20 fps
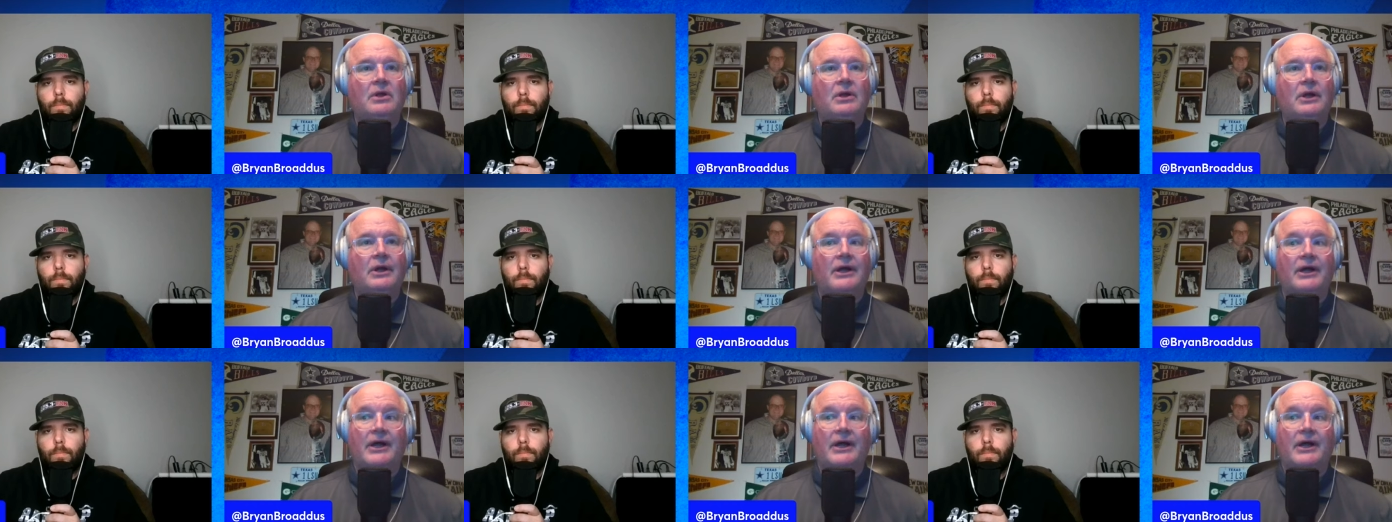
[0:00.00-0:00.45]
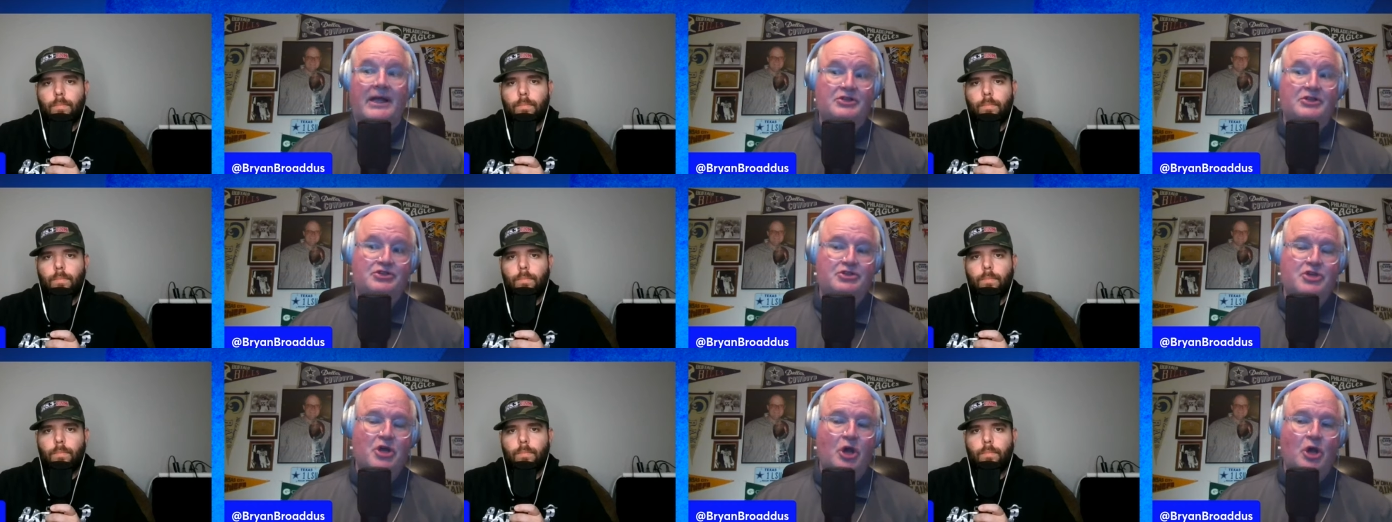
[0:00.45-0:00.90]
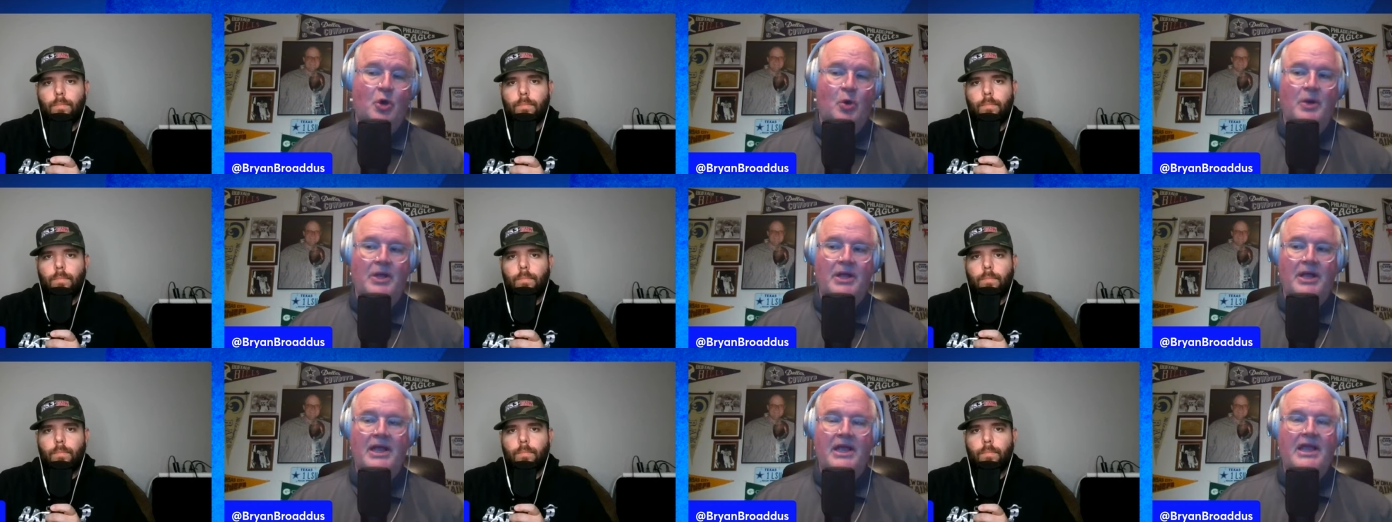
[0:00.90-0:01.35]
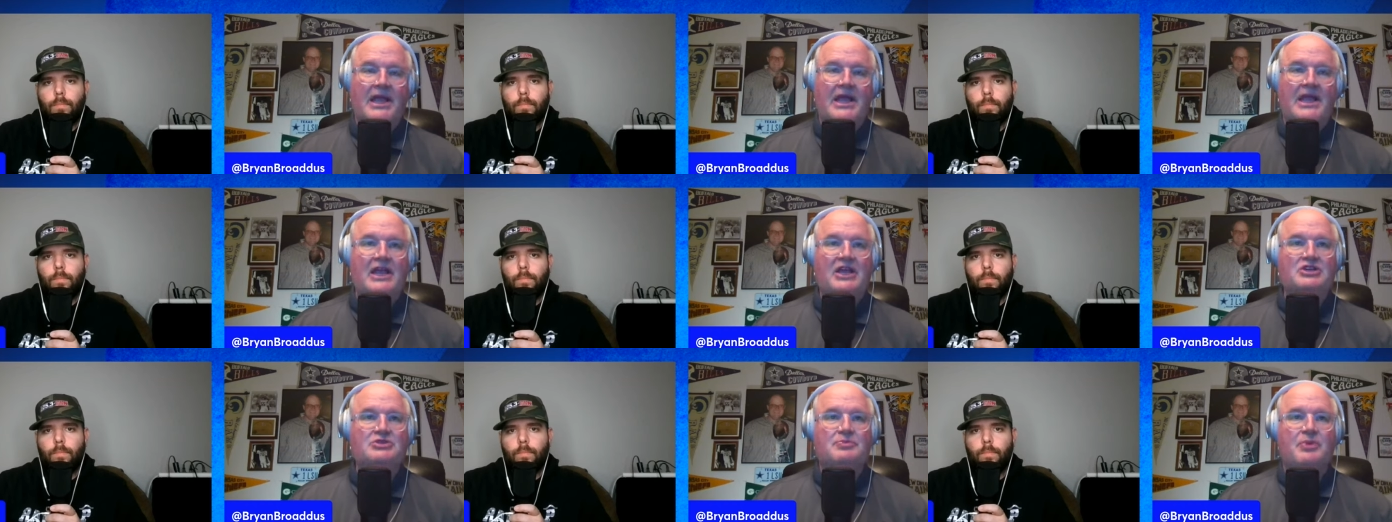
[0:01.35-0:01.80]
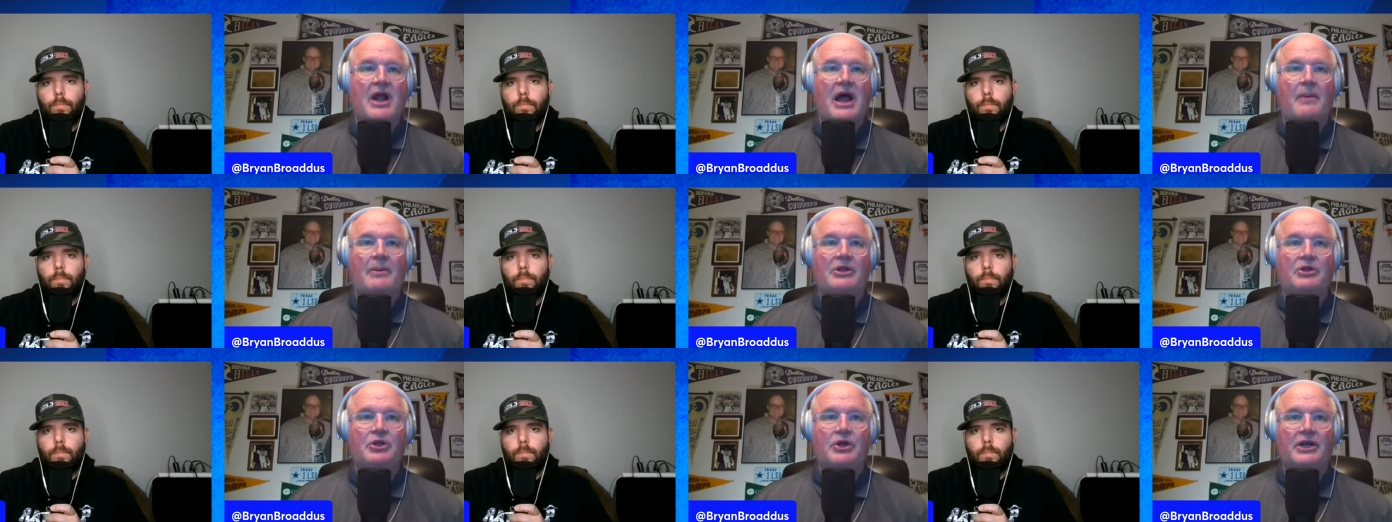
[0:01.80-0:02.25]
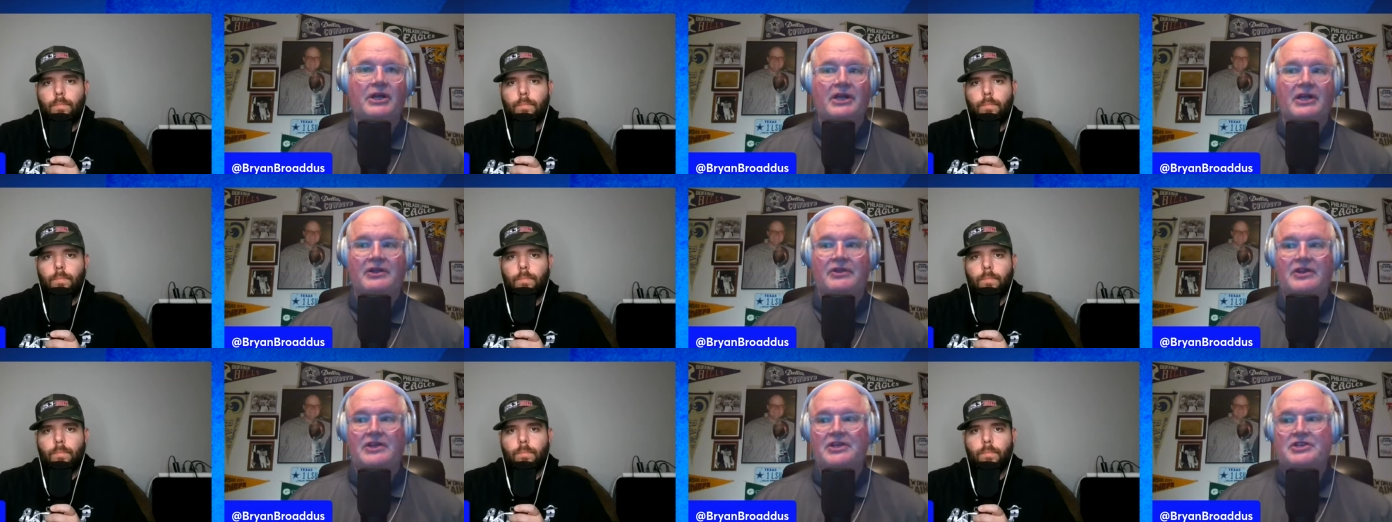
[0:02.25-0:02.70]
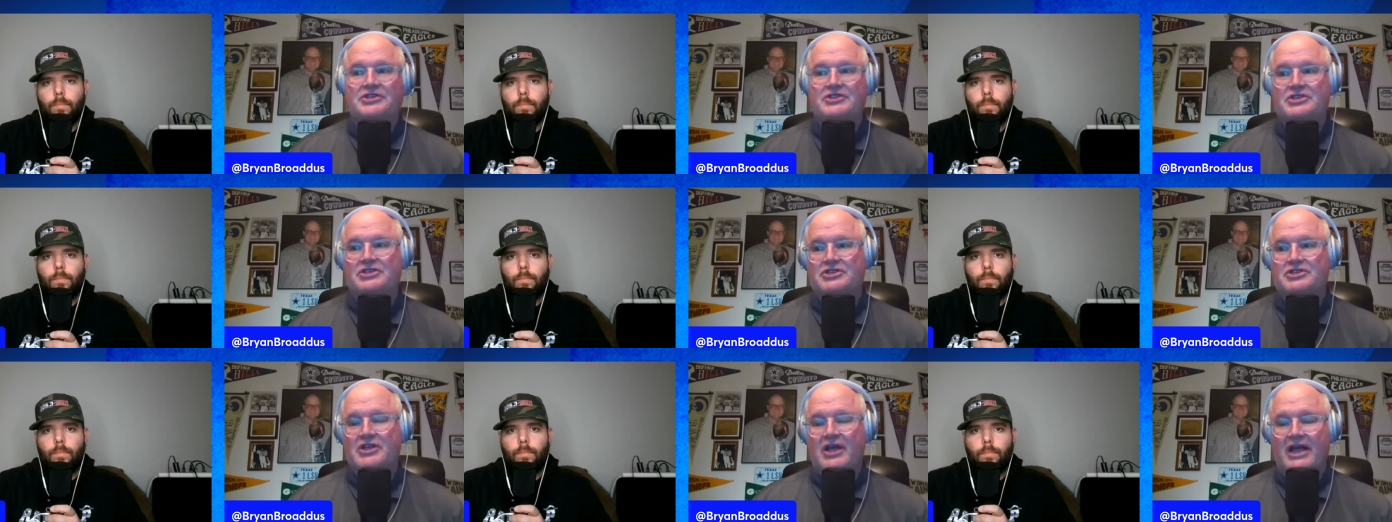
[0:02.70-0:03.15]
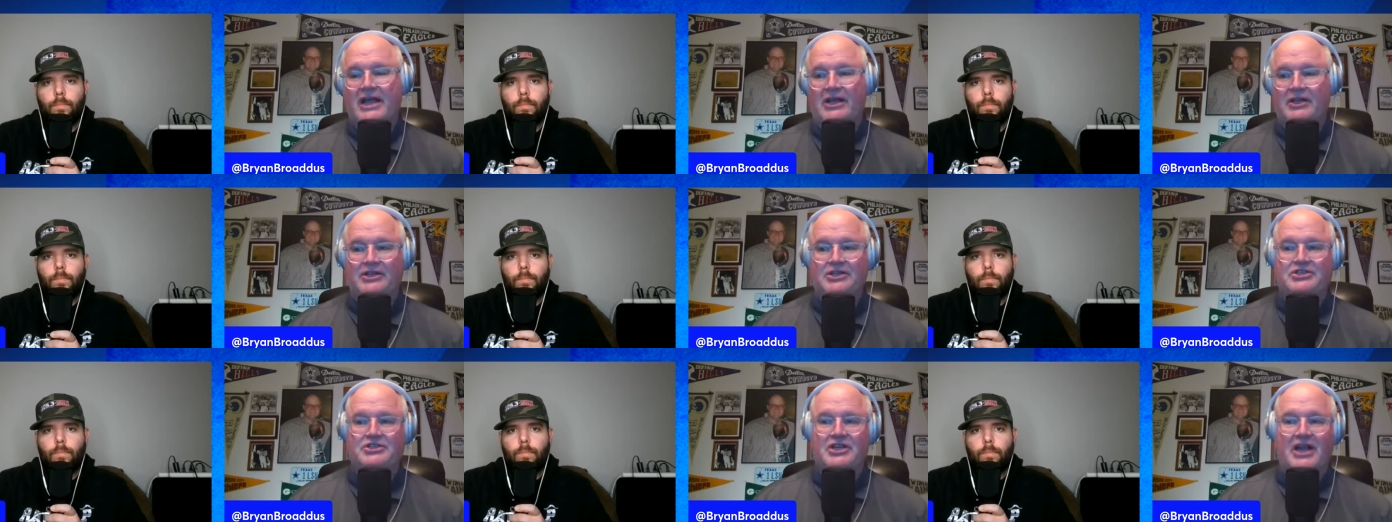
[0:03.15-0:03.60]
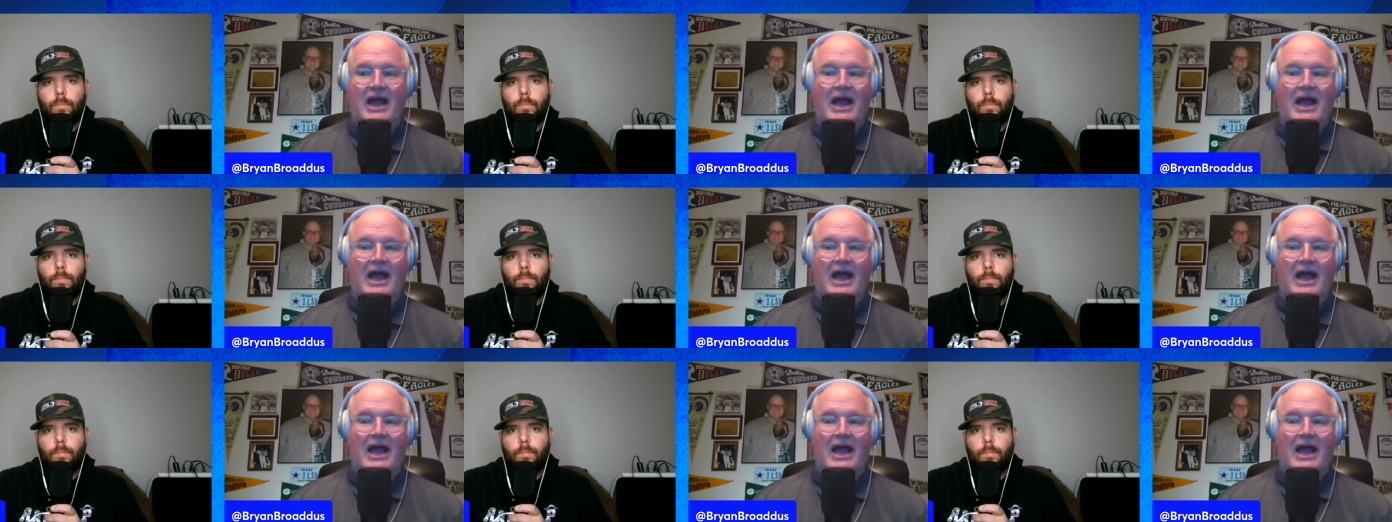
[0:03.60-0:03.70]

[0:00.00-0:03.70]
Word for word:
Speaker 1: Uh, and so he's probably looking at this as like, listen,